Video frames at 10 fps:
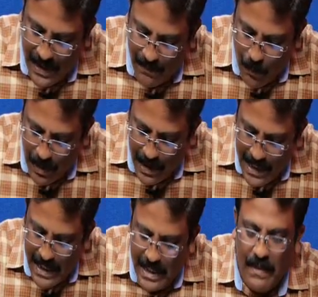more
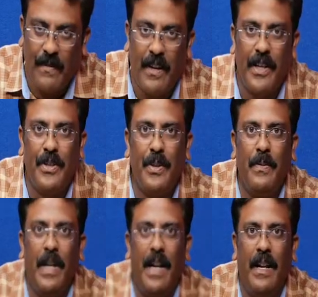easy for us to
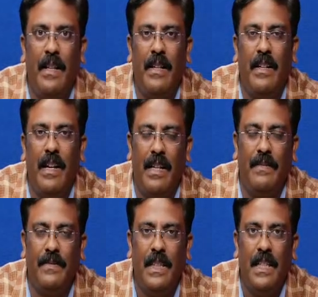handle the
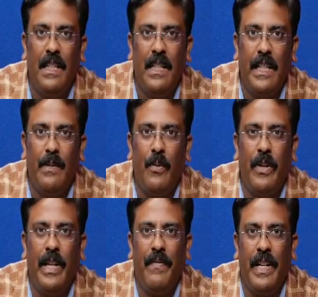graph in
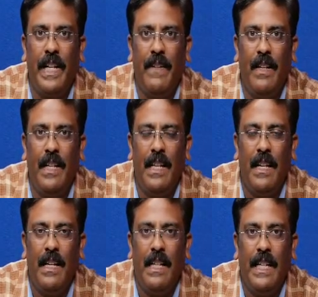more effectively
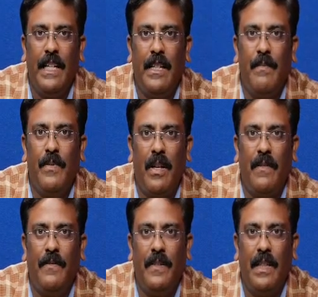in terms
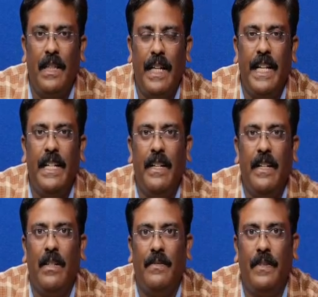of any
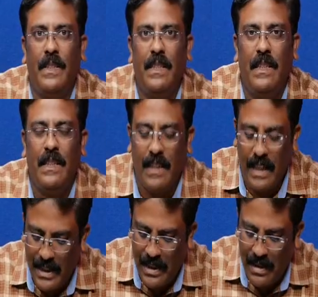kind of
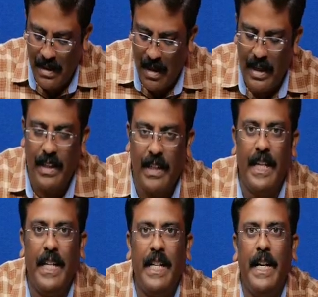reduction or in
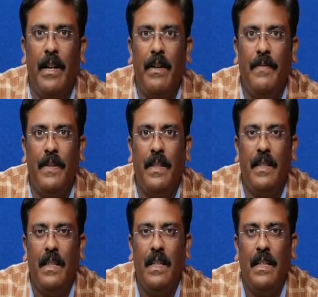any kind of
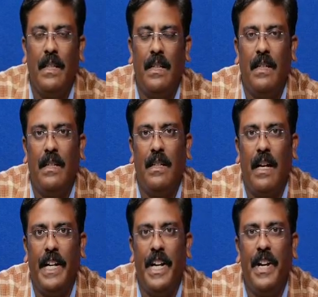
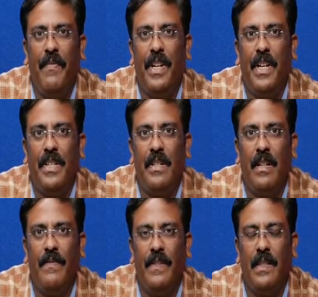identification of